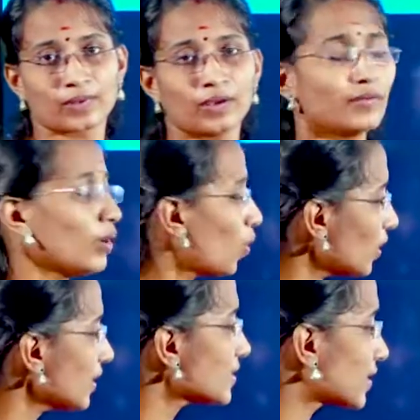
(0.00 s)
We
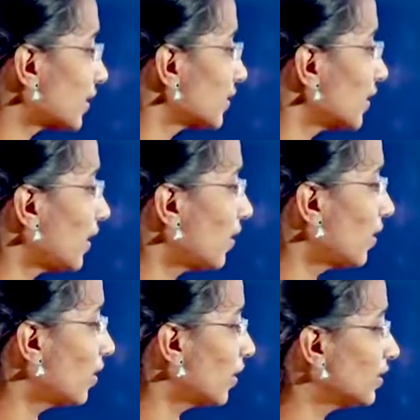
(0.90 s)
only said the
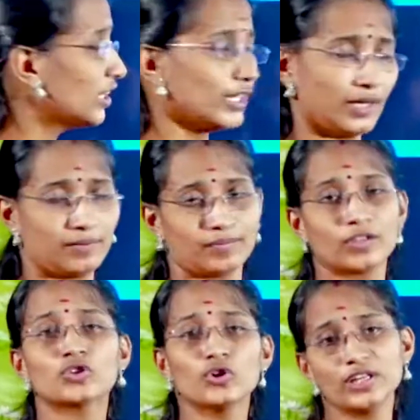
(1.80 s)
degree,
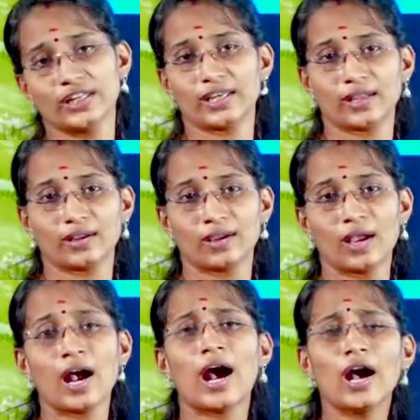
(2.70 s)
20 degree.
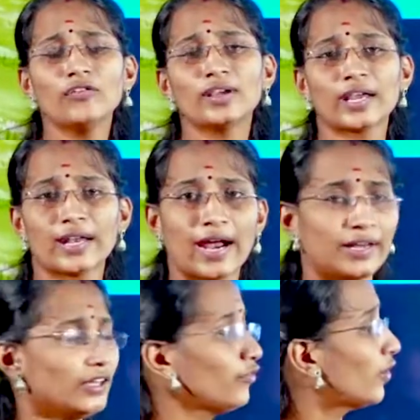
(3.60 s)
How we can
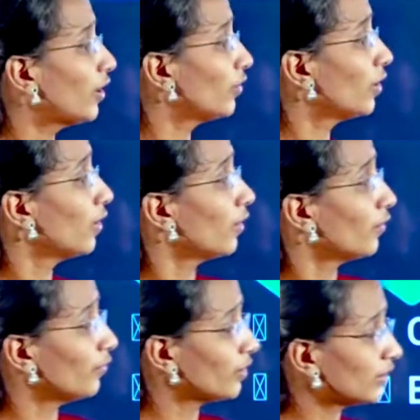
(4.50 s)
identify
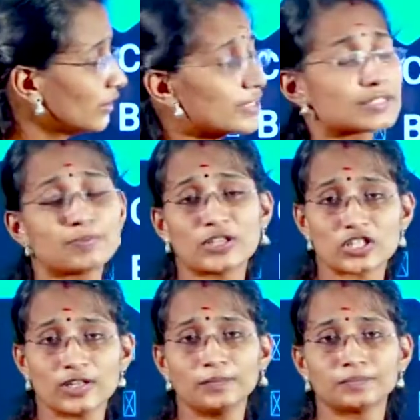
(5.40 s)
with this
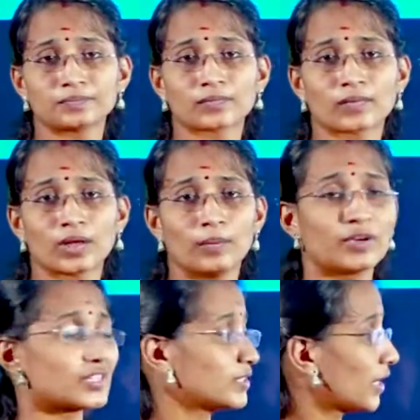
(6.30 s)
picture?
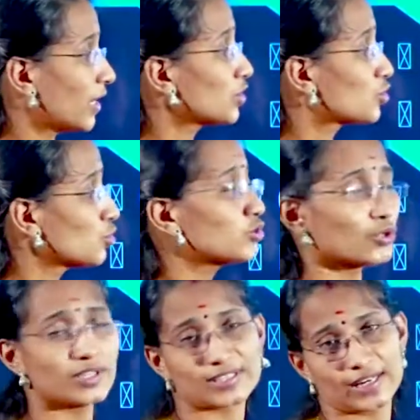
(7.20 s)
Because there are two
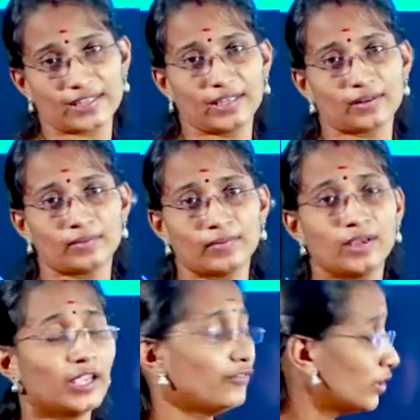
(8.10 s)
20s are there.
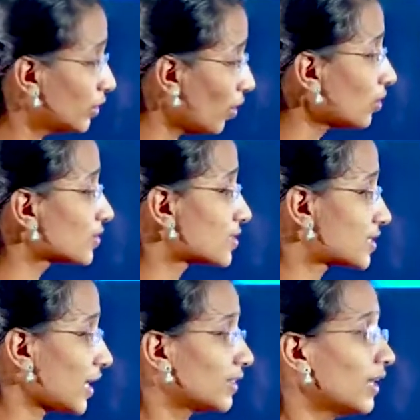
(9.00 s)
If we do not
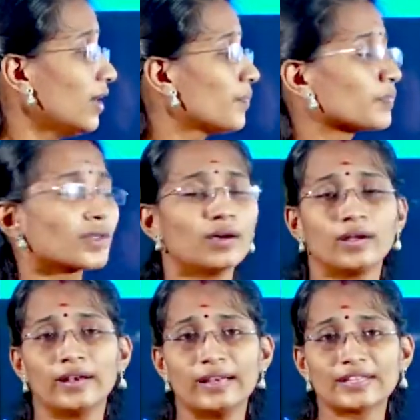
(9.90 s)
say the
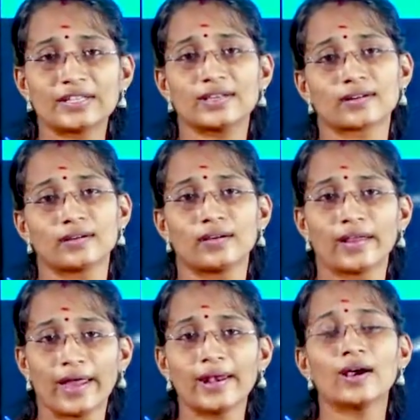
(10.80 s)
letter
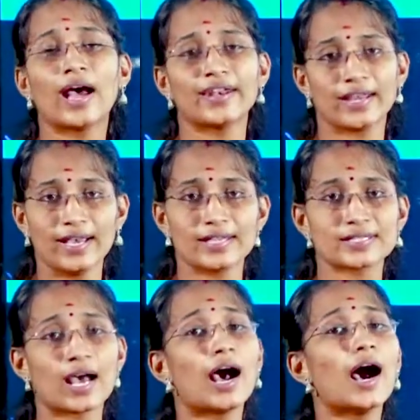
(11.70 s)
N and S,
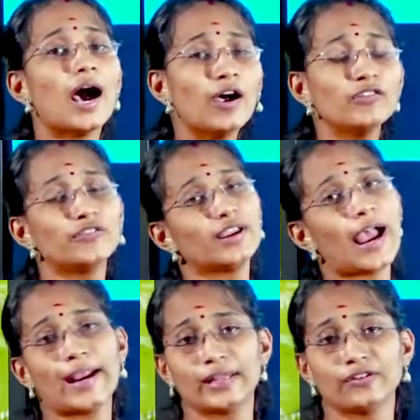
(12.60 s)
how will we
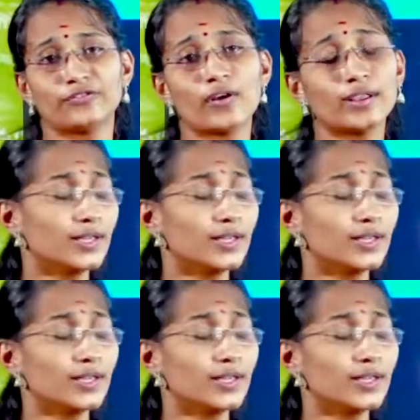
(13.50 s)
identify